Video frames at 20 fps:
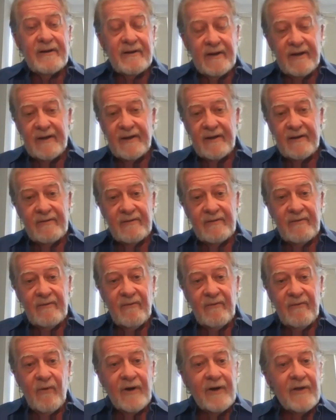And
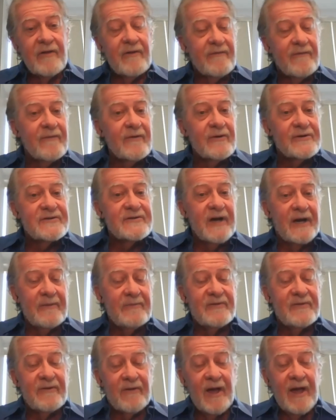one of the first
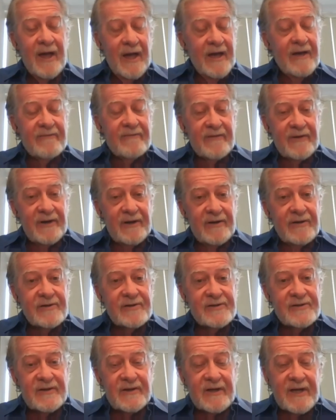types of
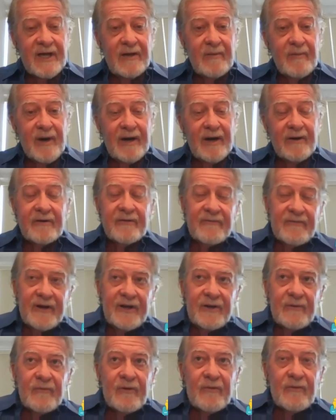veneers that came out, if
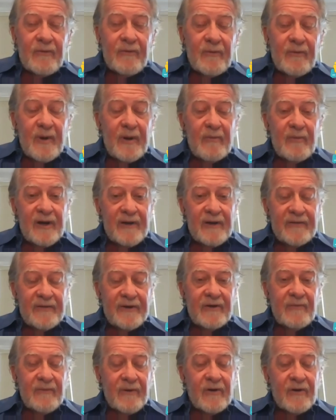anyone will remember out
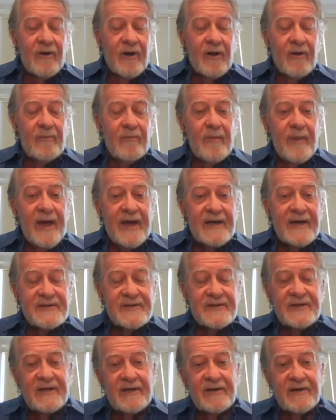there, were called
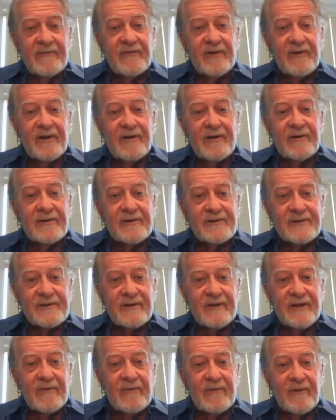Mastic Veneers, and
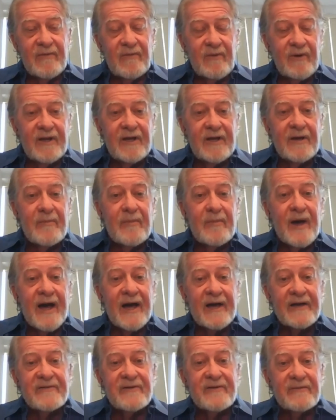they were really a
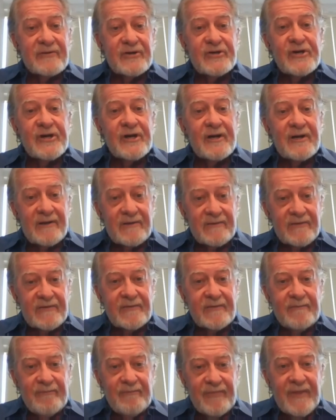box of shells
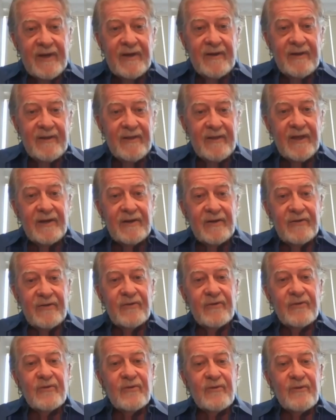that
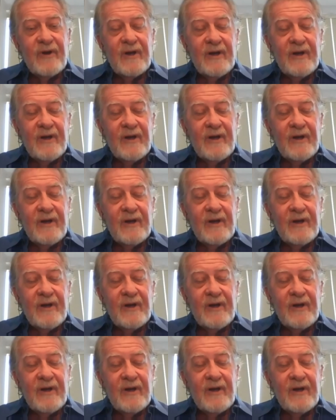you